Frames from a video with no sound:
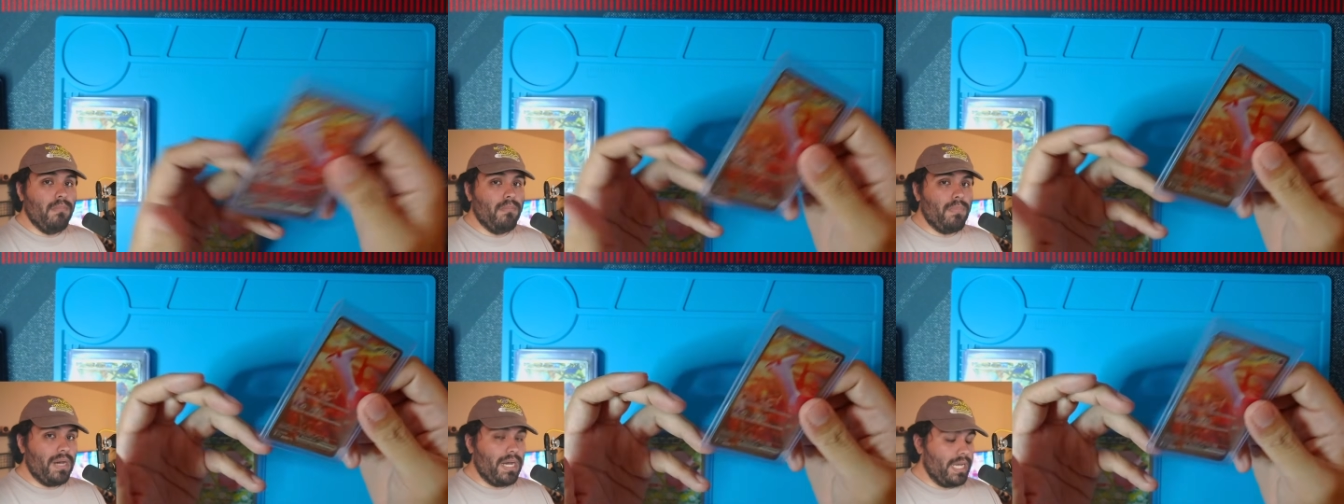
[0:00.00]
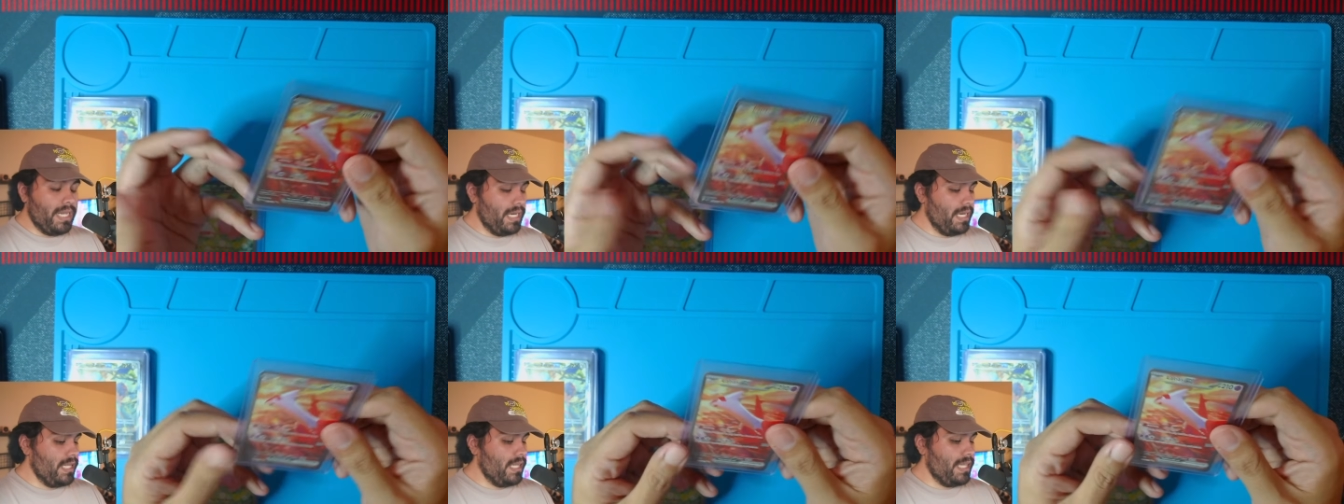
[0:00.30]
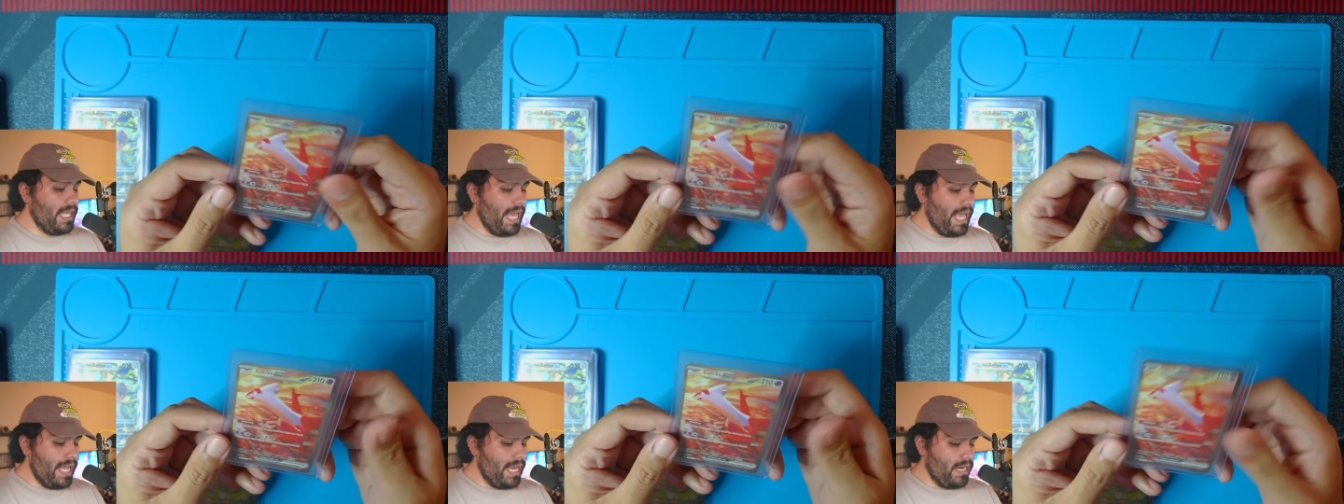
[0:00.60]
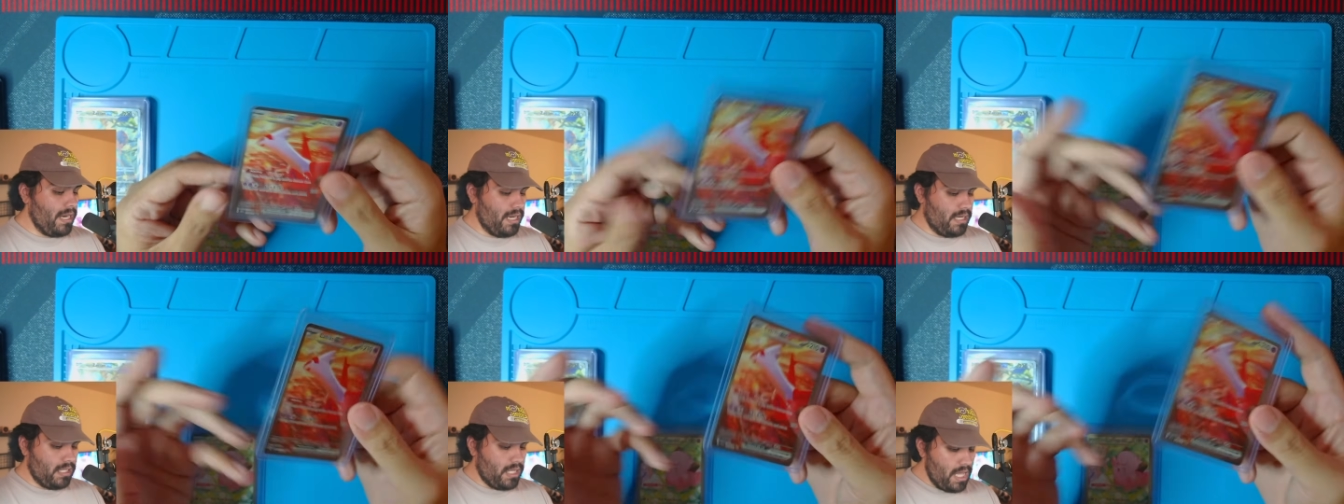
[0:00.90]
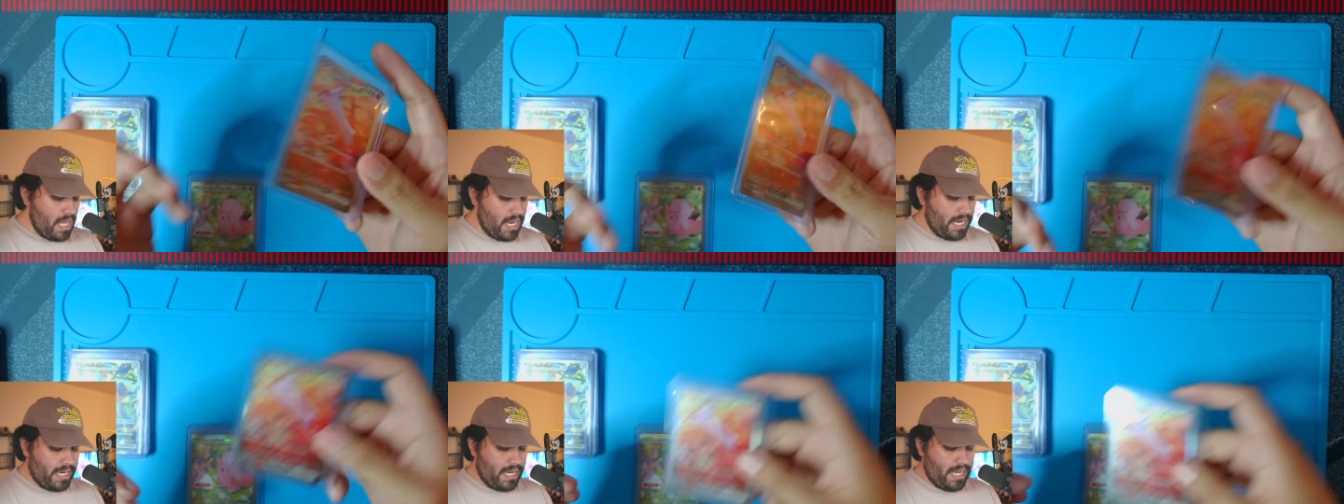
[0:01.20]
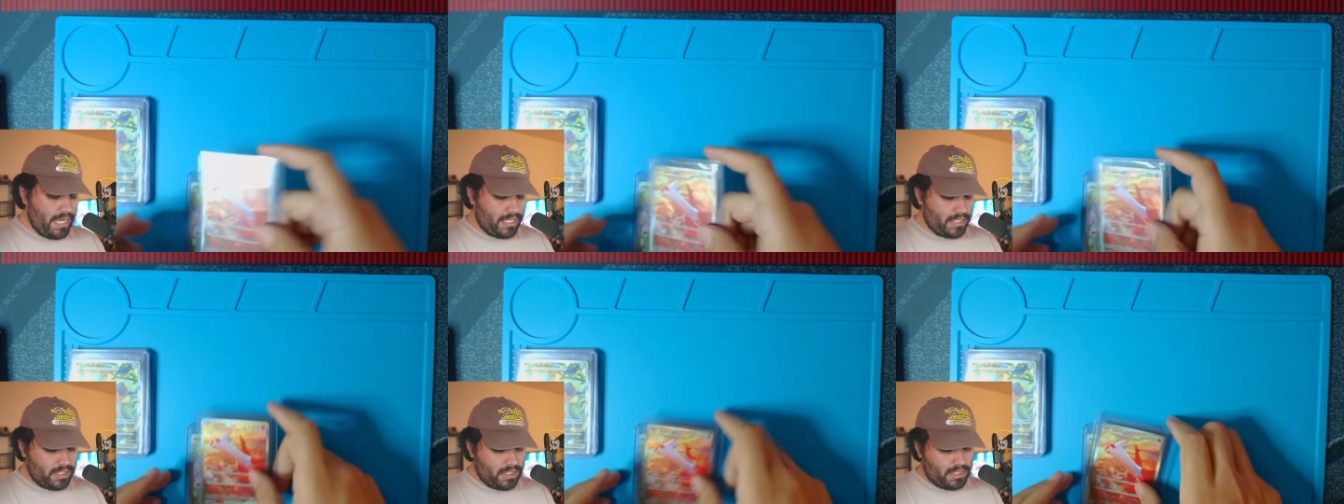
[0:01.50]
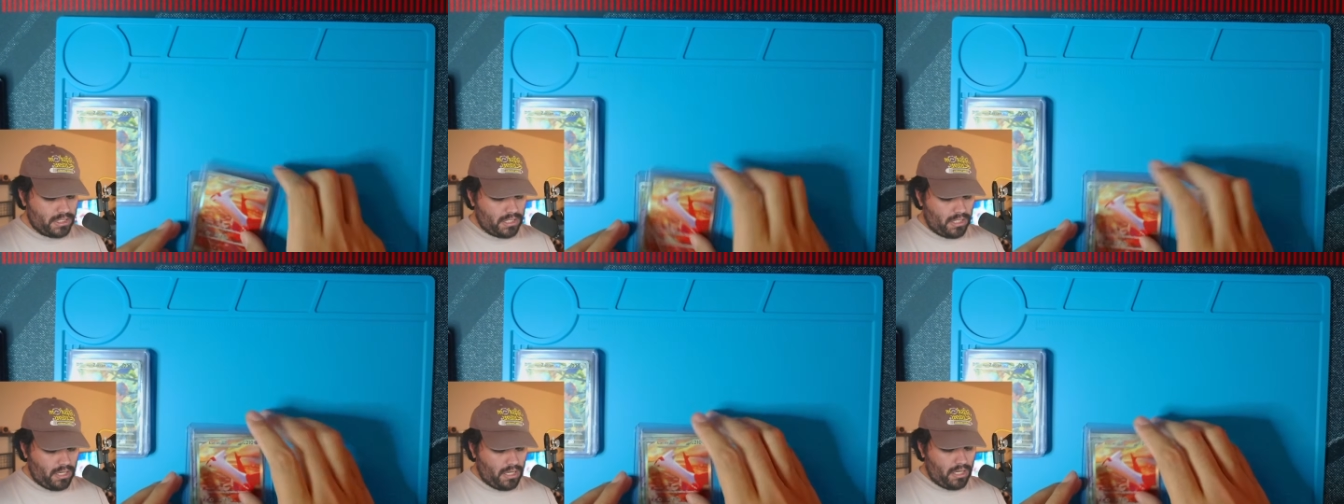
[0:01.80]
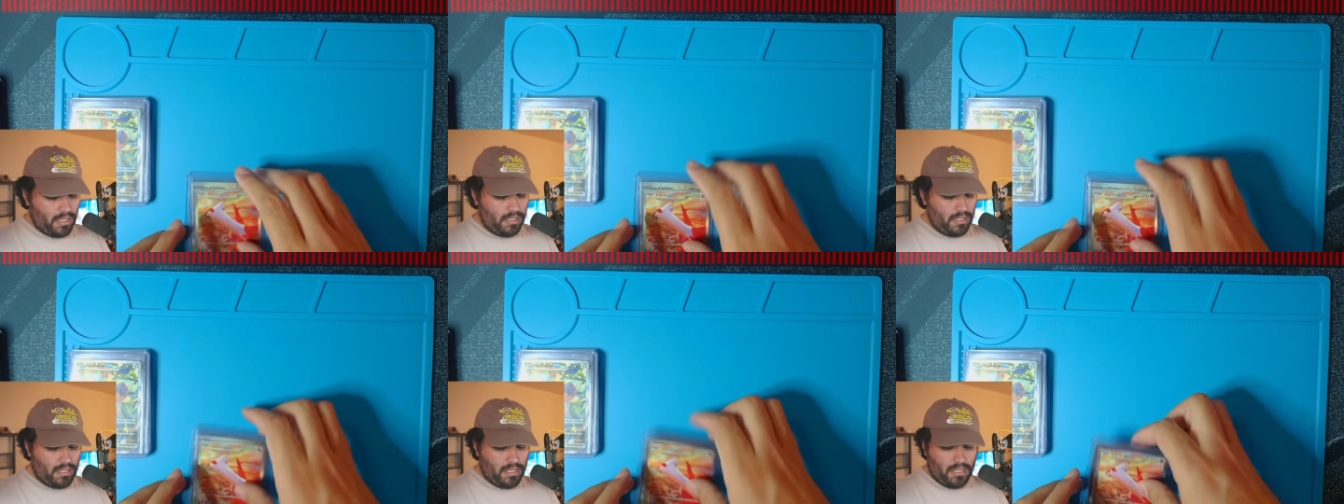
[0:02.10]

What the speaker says: But then online, I actually saw